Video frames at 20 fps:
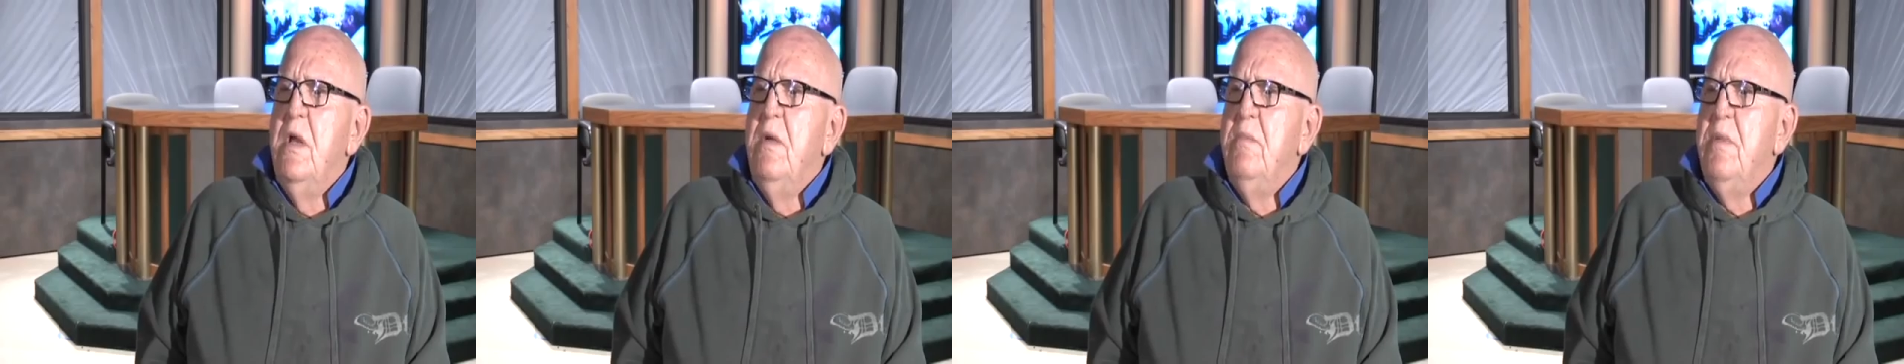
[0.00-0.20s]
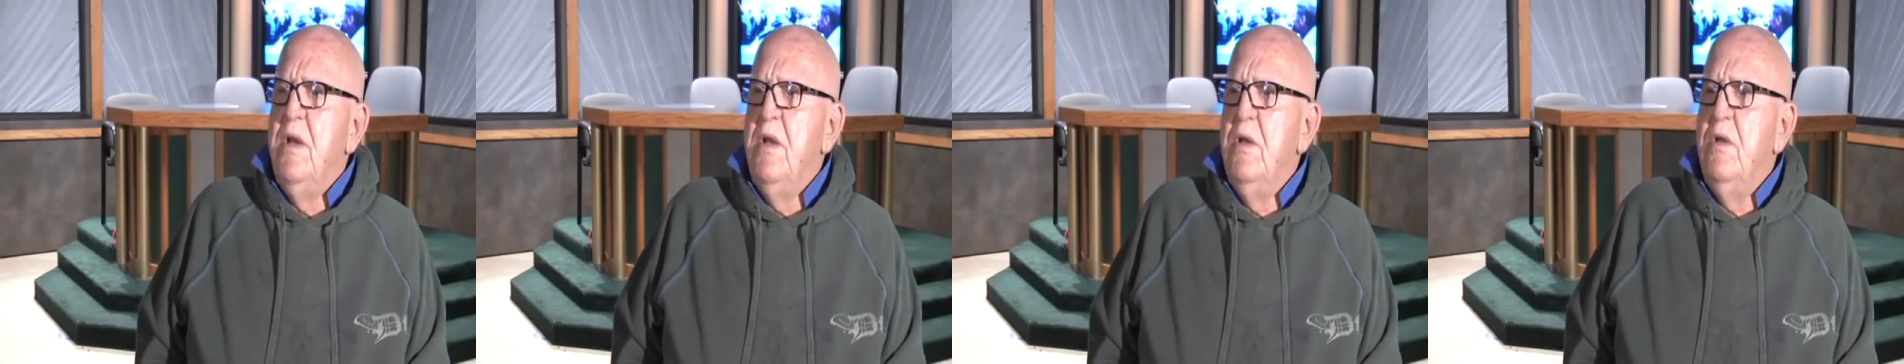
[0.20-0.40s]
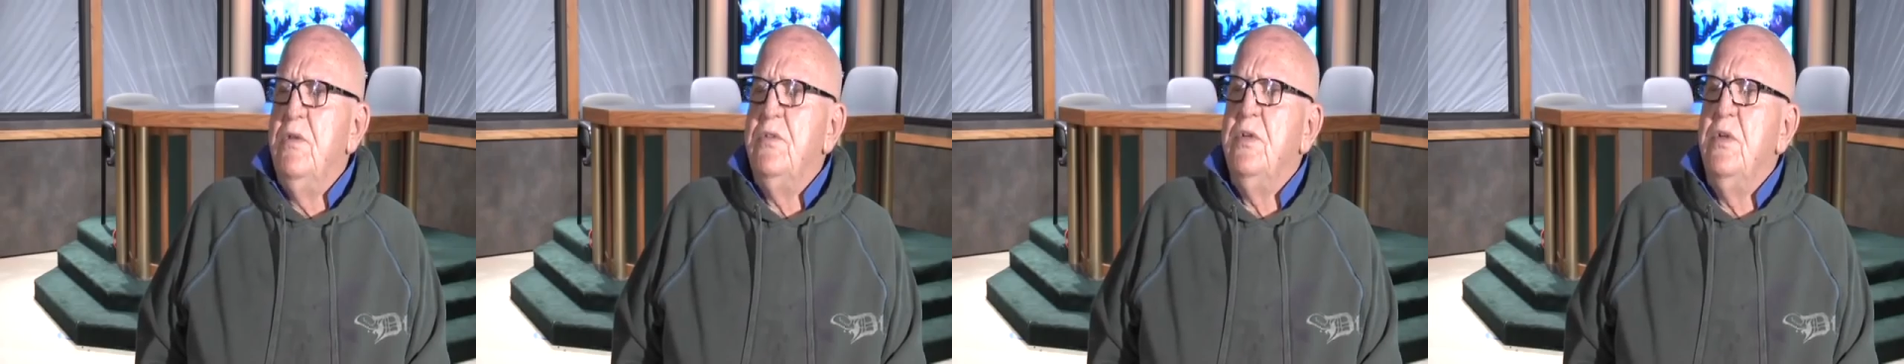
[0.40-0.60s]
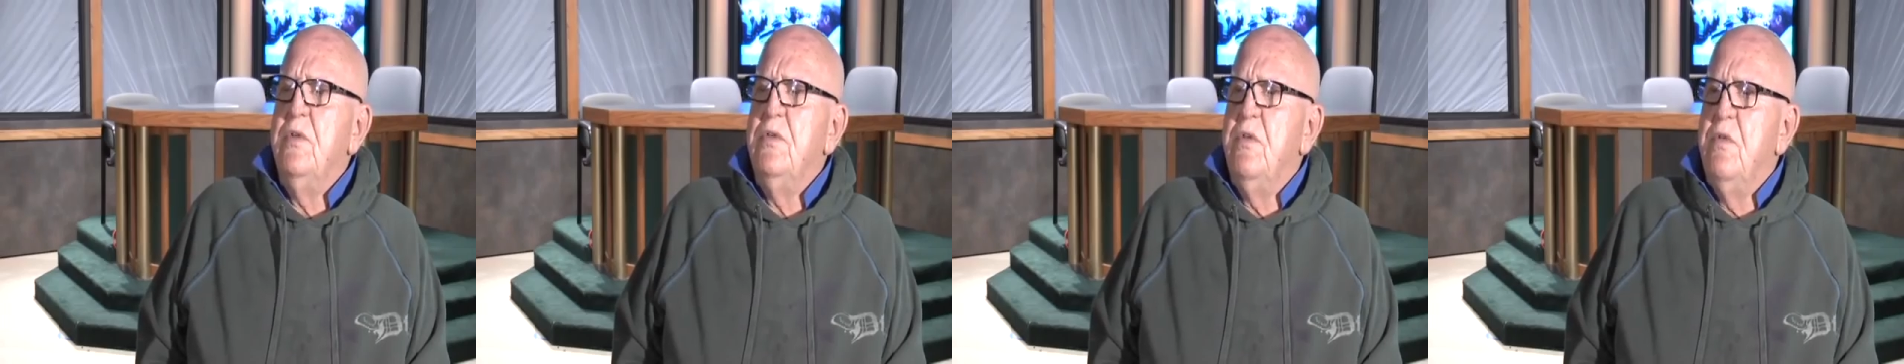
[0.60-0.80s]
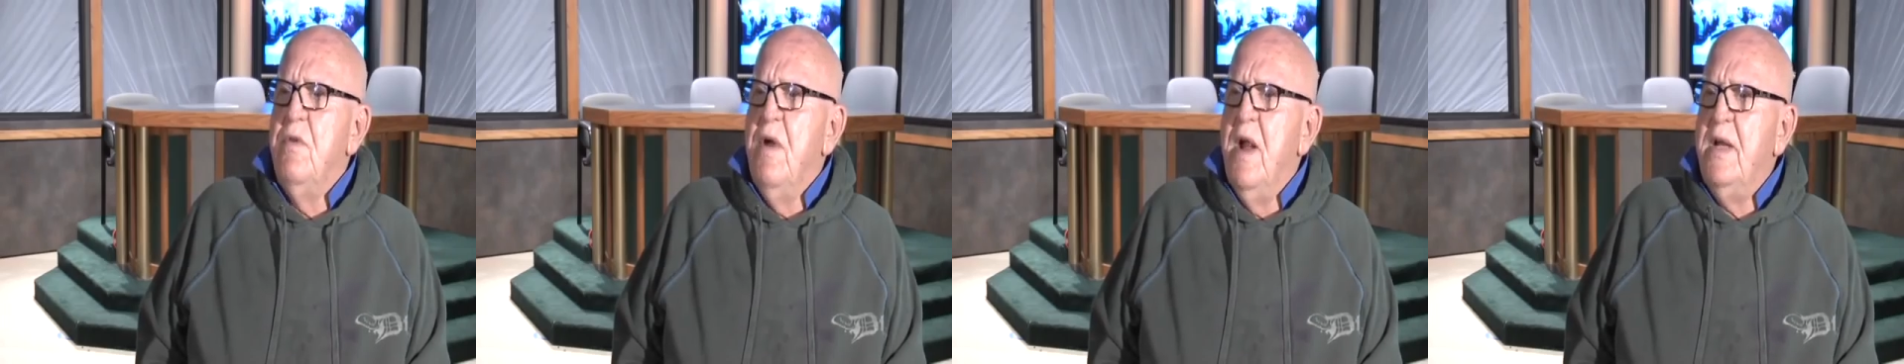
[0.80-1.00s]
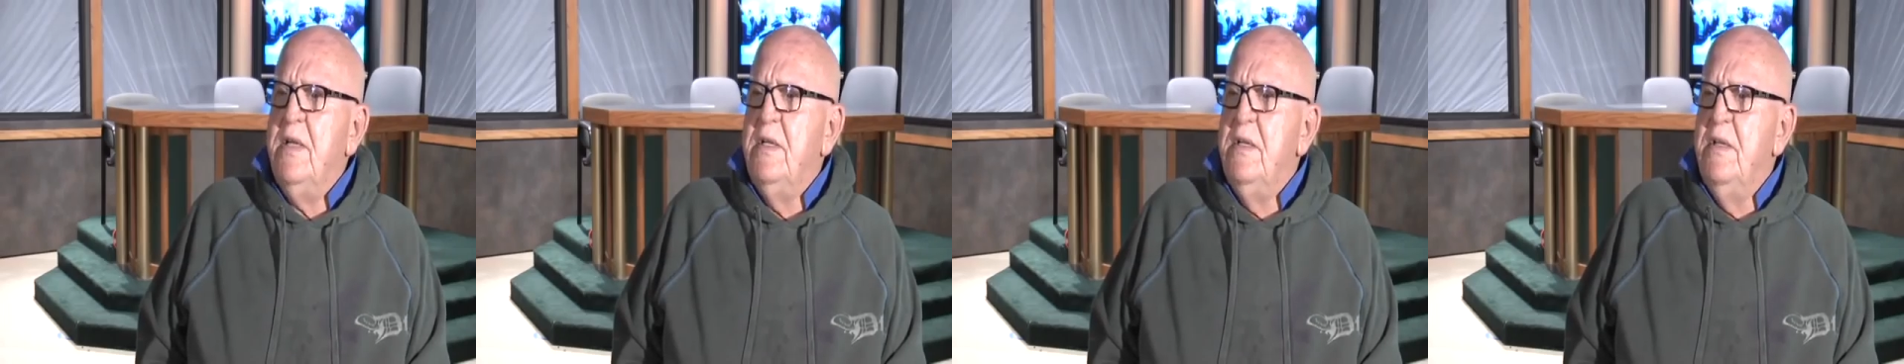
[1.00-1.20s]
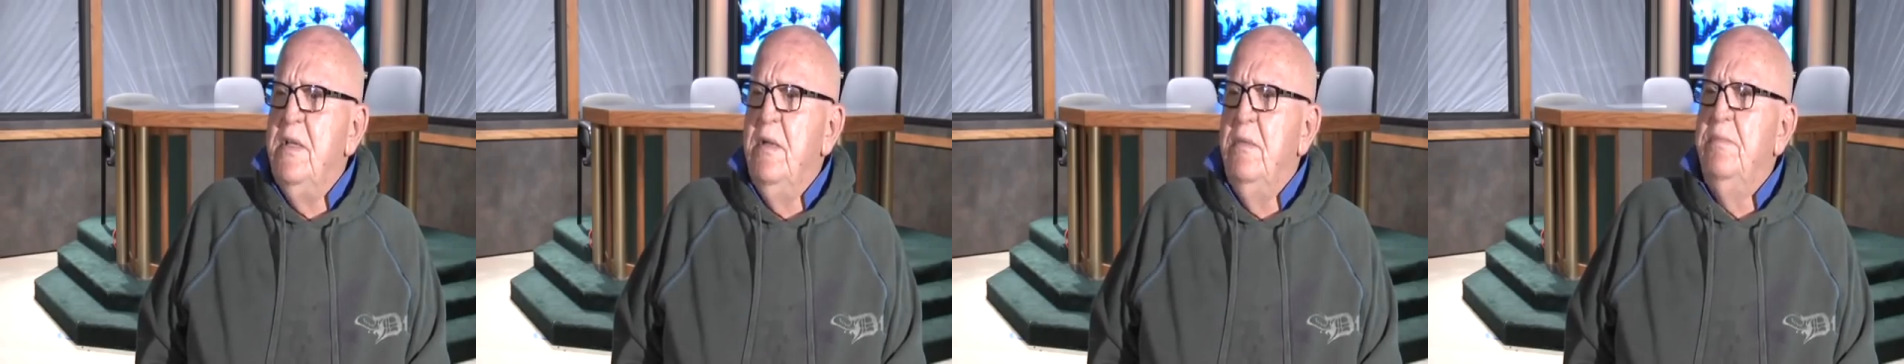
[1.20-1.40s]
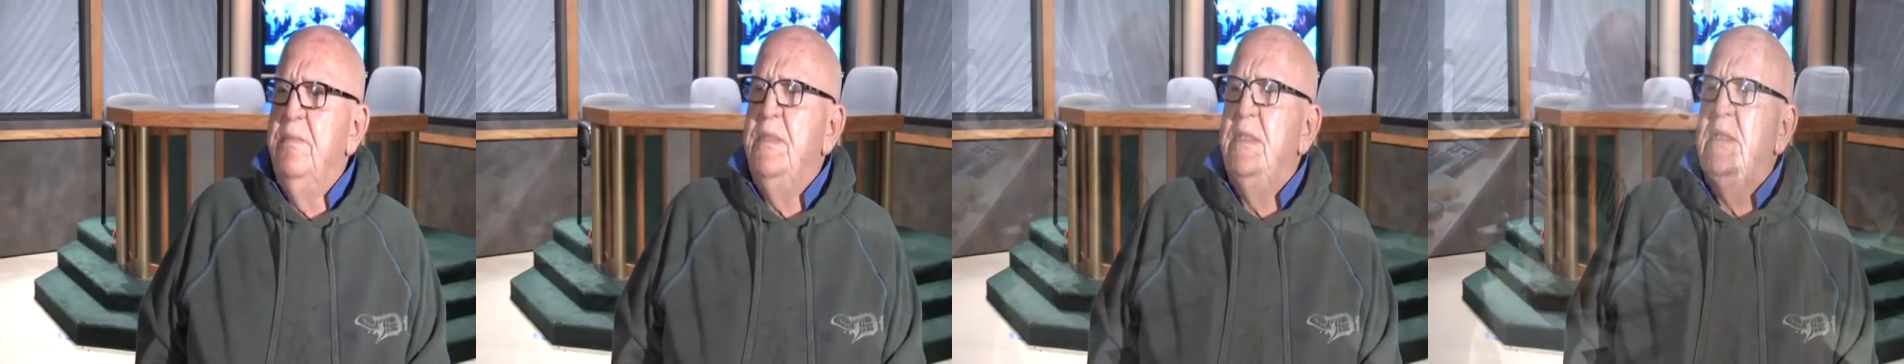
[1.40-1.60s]
but I also directed
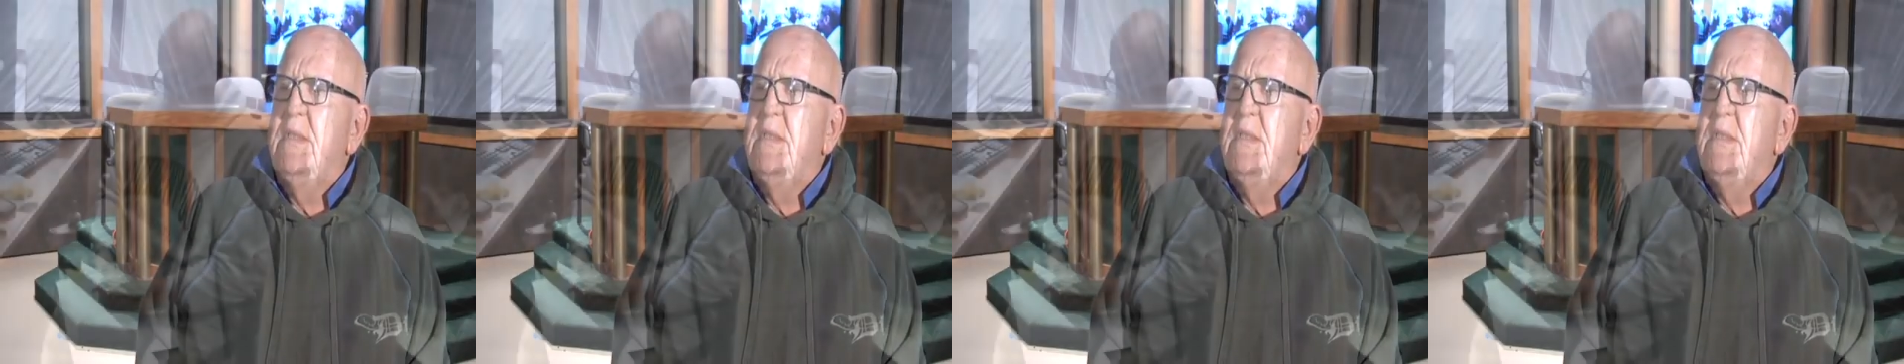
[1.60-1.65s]
them.